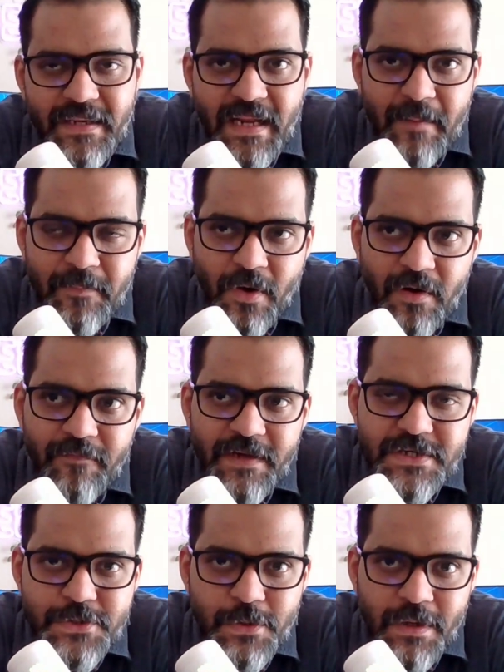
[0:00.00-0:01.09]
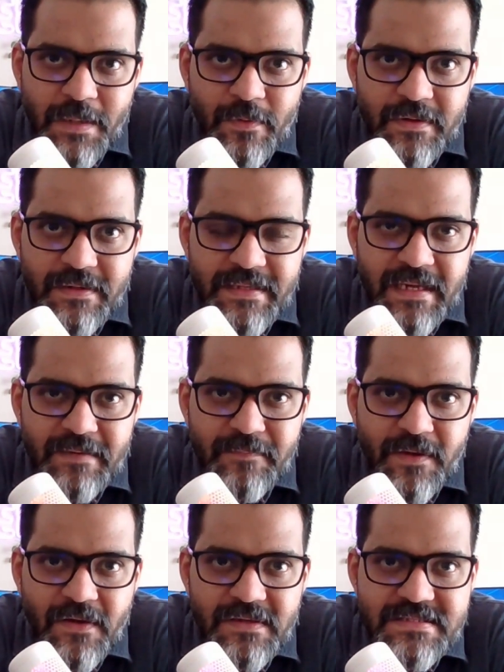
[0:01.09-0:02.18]
I mean, I'm not very sure about that
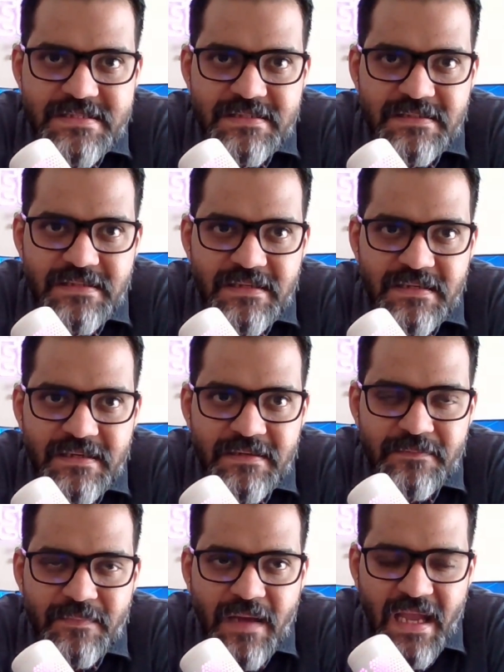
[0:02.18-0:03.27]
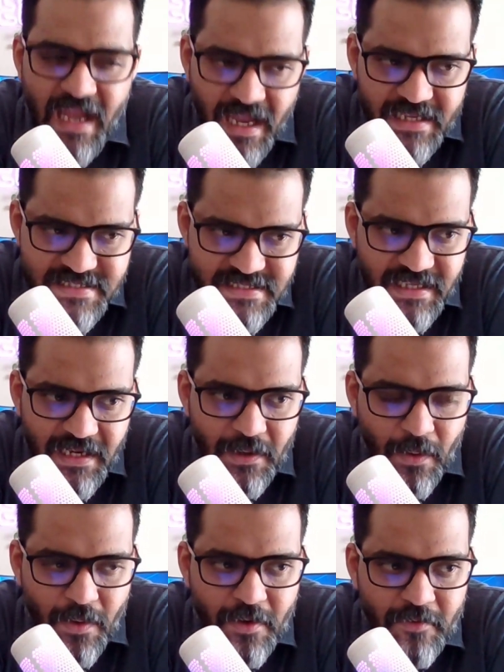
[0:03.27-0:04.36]
because uh, I I see a
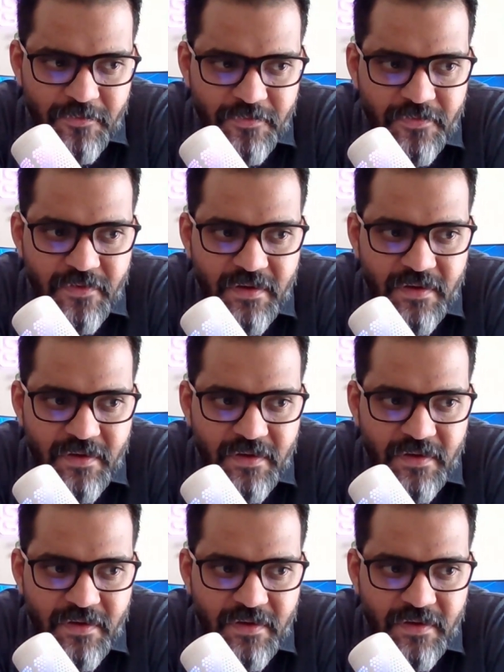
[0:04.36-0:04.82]
lot of.